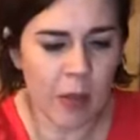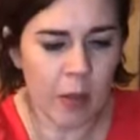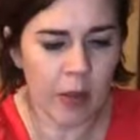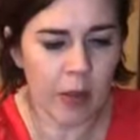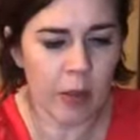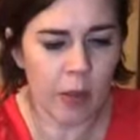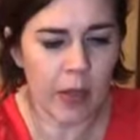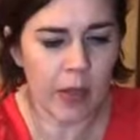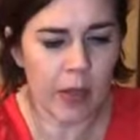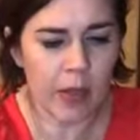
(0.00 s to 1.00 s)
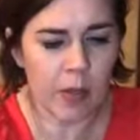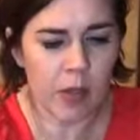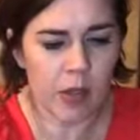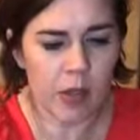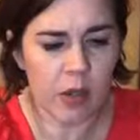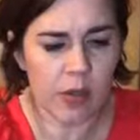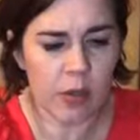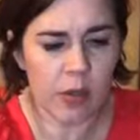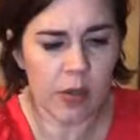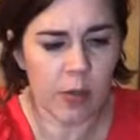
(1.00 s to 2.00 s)
maybe a little bit thick. I'm just going to
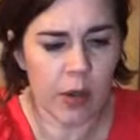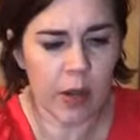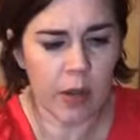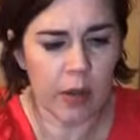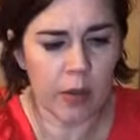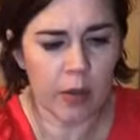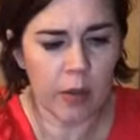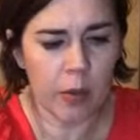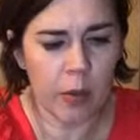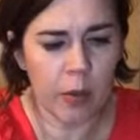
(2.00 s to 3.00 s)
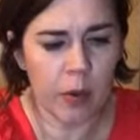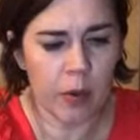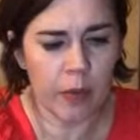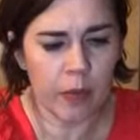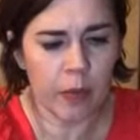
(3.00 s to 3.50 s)
sort of spread it out a little bit more.